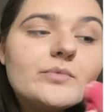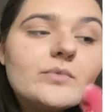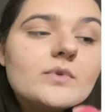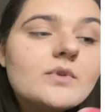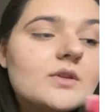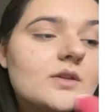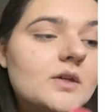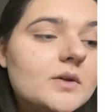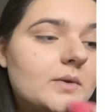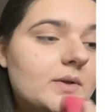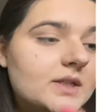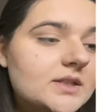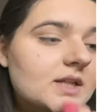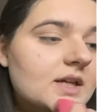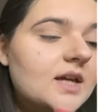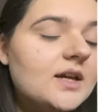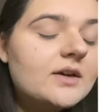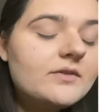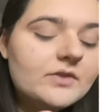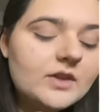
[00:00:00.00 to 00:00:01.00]
so once I
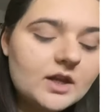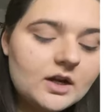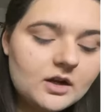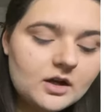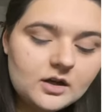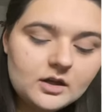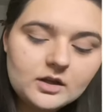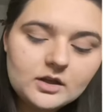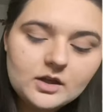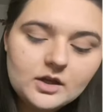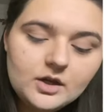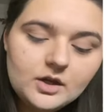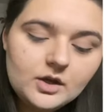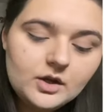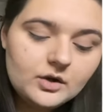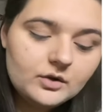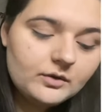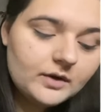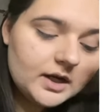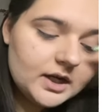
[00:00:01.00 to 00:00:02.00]
have that all
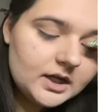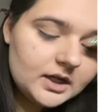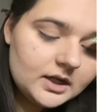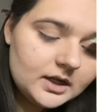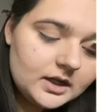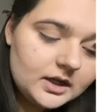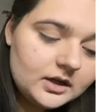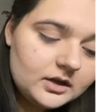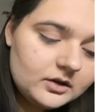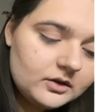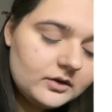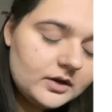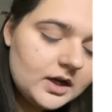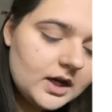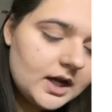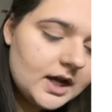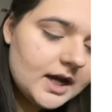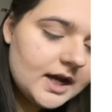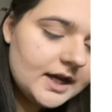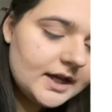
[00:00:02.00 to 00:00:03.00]
ready to go,
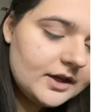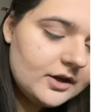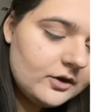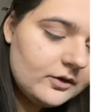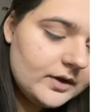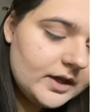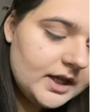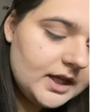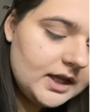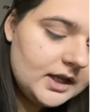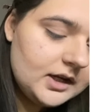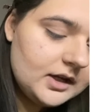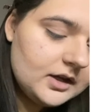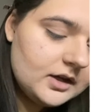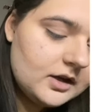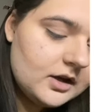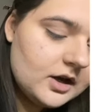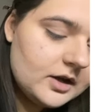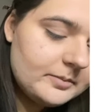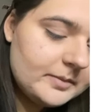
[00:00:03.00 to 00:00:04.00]
I go in
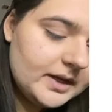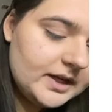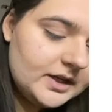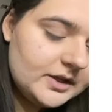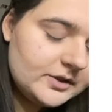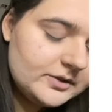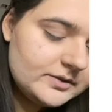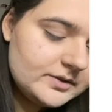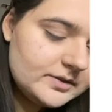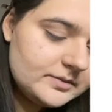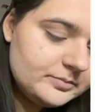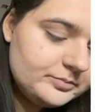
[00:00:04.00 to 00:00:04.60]
on my nose,